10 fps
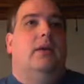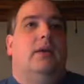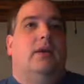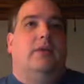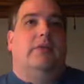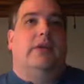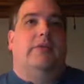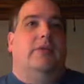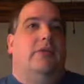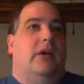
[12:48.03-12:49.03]
So I've got
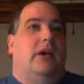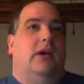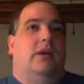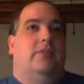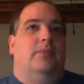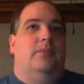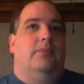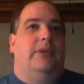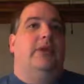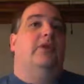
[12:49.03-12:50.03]
this
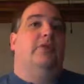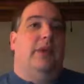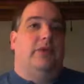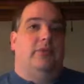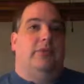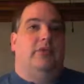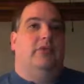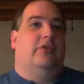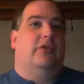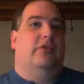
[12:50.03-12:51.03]
begin of message position.
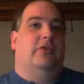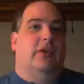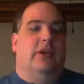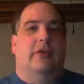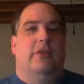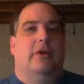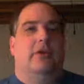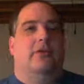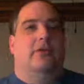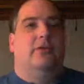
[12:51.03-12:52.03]
So in other
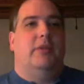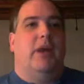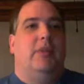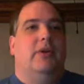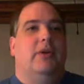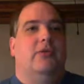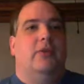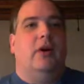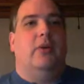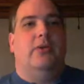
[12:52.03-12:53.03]
words, the pipe reader is
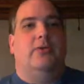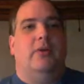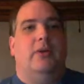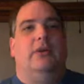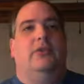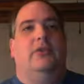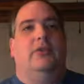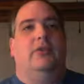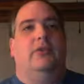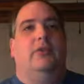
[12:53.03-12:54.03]
always going
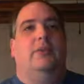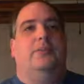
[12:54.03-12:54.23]
to,